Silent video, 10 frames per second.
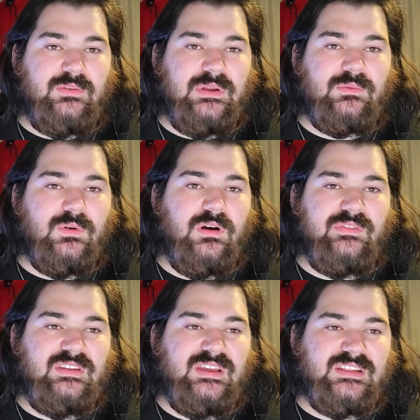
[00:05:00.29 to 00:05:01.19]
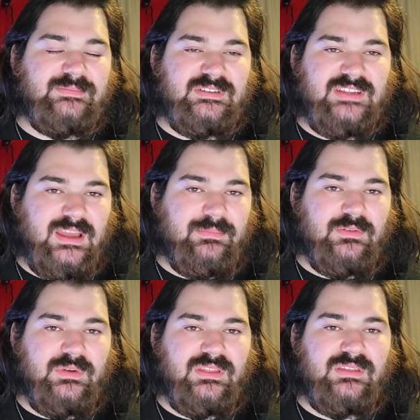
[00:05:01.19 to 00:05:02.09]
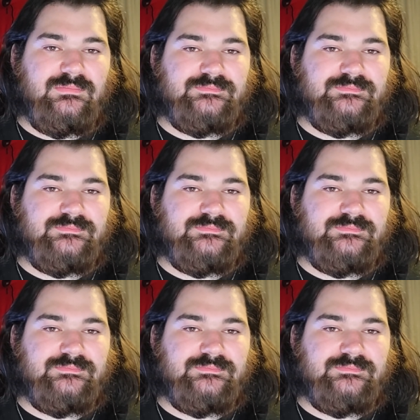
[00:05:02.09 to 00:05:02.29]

went wrong. The data's been tampered with.